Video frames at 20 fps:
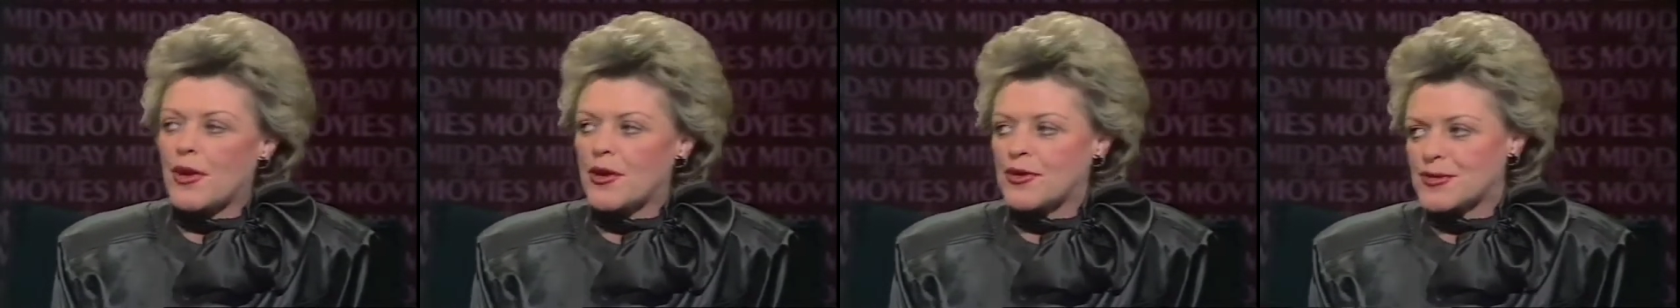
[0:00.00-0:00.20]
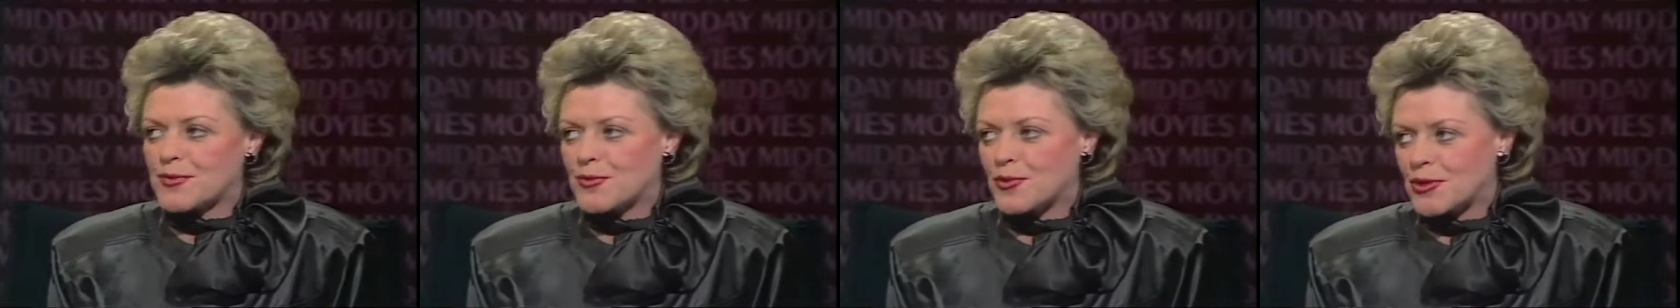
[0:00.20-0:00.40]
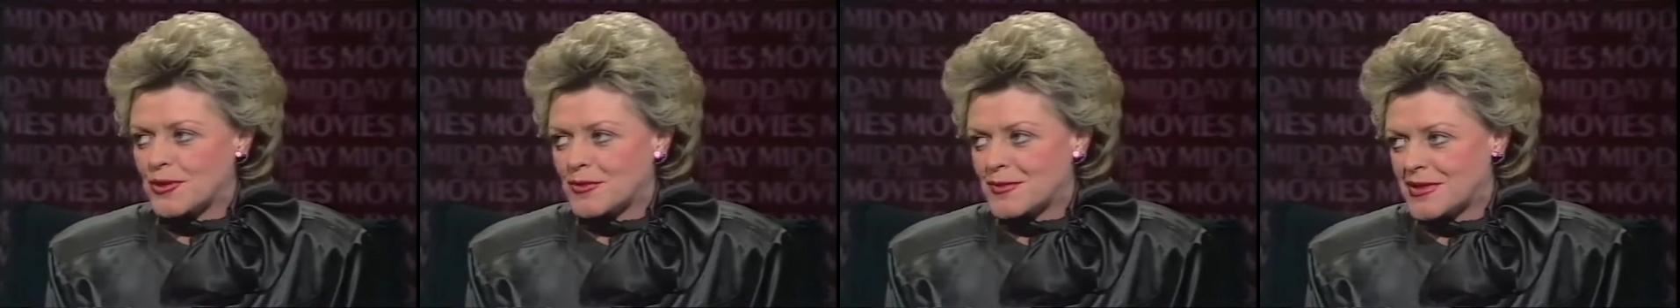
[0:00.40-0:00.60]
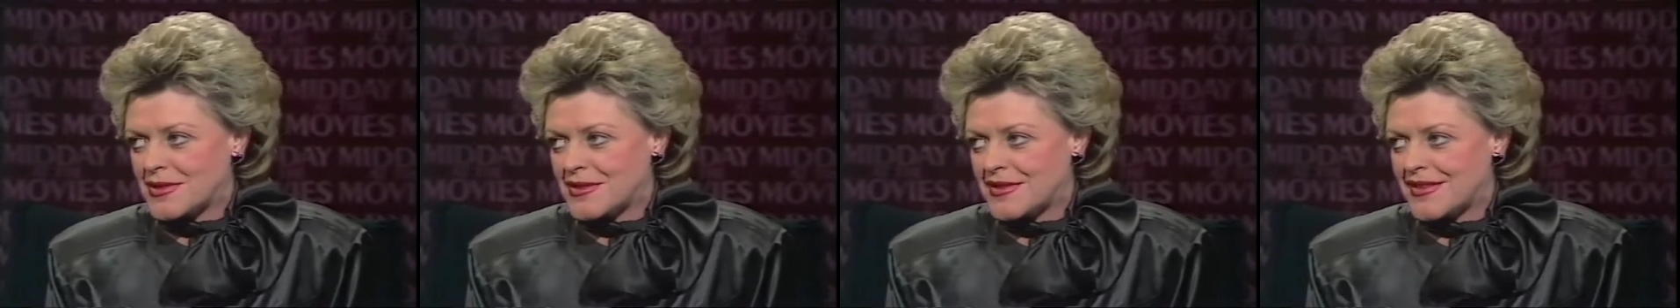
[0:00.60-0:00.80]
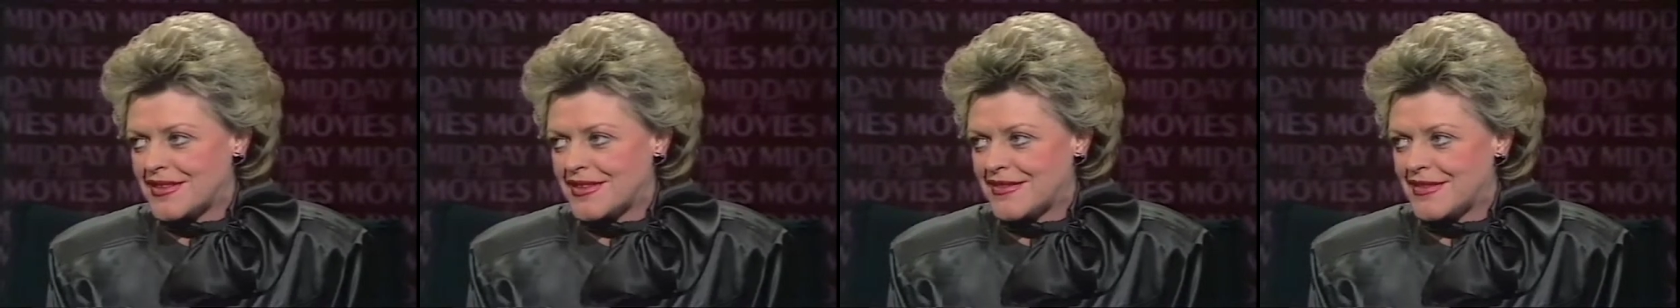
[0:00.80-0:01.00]
postmortems
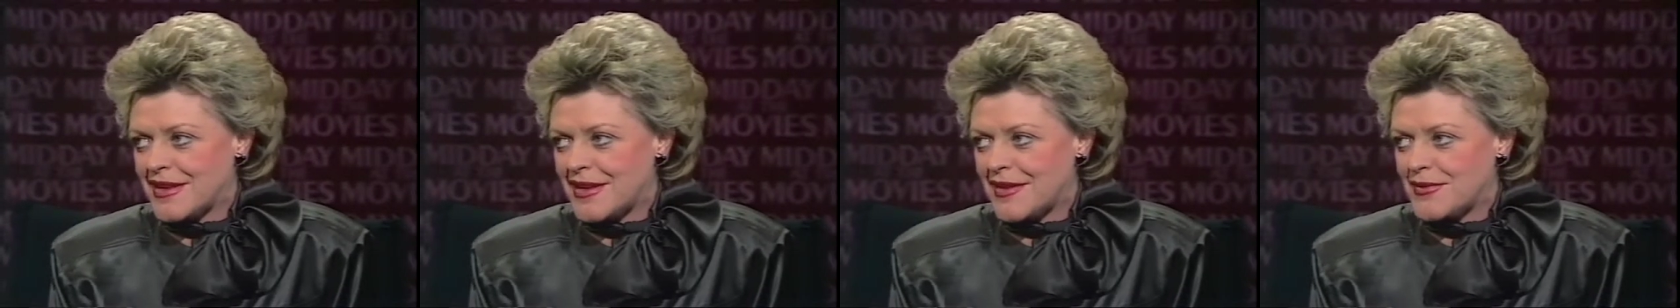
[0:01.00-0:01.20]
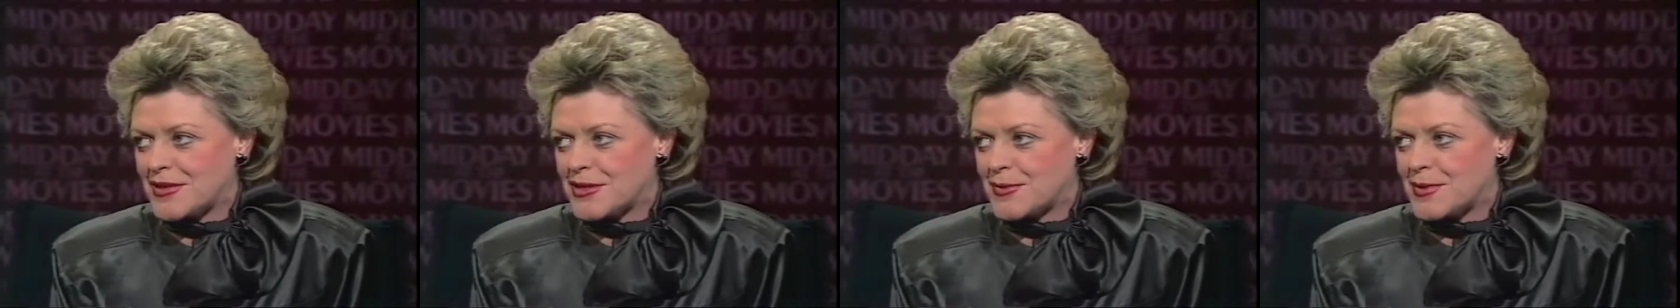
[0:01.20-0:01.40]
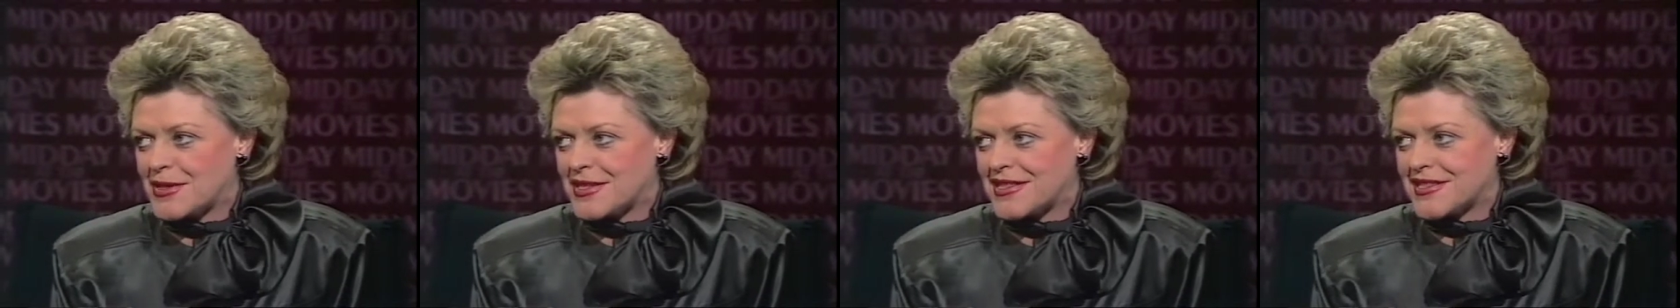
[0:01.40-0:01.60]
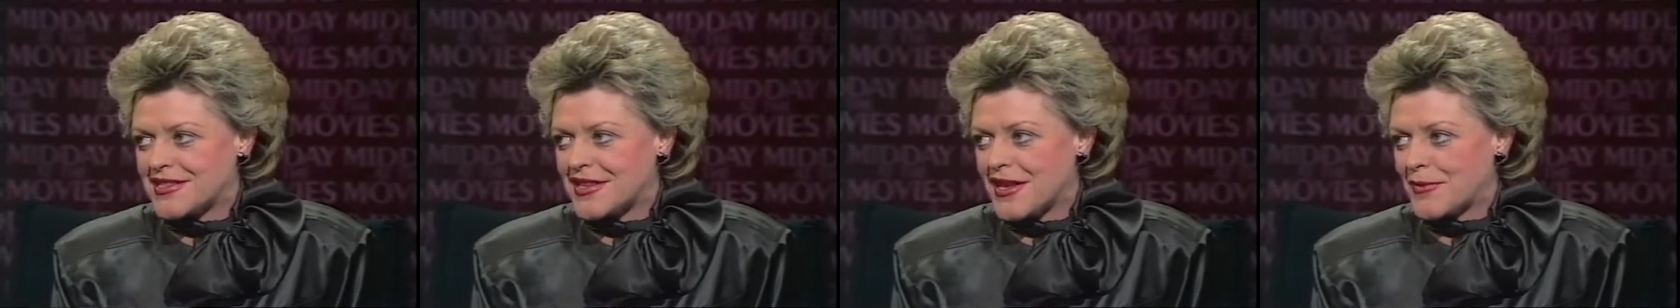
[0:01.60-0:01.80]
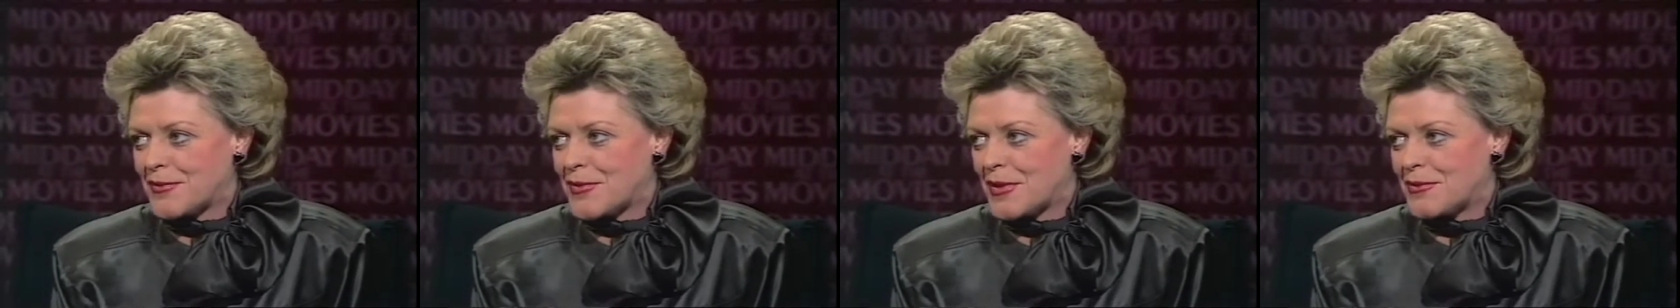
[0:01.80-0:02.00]
in this
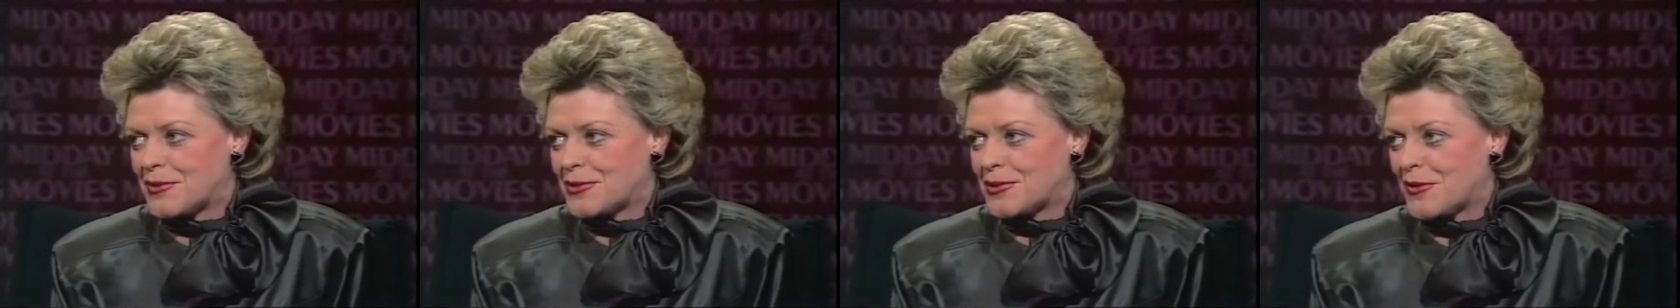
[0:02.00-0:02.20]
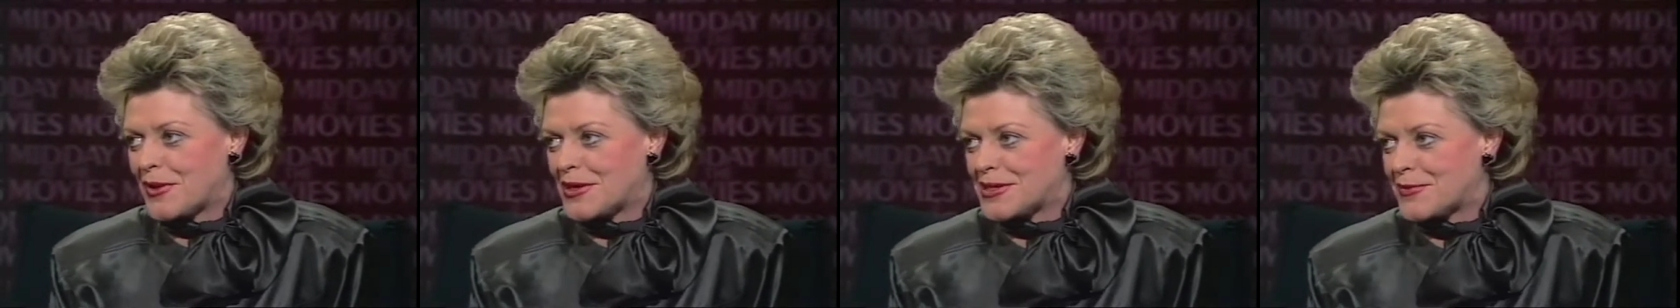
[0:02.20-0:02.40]
business like people do,